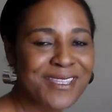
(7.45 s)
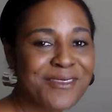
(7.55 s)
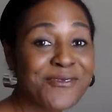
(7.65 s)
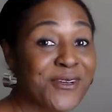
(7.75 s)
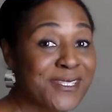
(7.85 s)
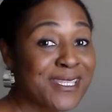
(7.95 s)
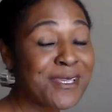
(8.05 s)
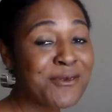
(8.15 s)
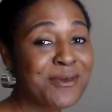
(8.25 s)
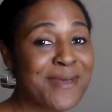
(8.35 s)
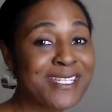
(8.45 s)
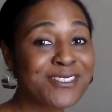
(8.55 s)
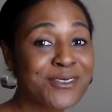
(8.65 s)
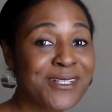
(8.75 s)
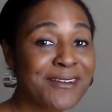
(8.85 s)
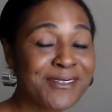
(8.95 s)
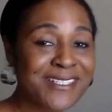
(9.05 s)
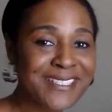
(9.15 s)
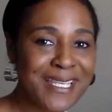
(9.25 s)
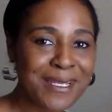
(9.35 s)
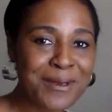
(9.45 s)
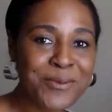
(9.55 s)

The first thing you want to make sure of when you're setting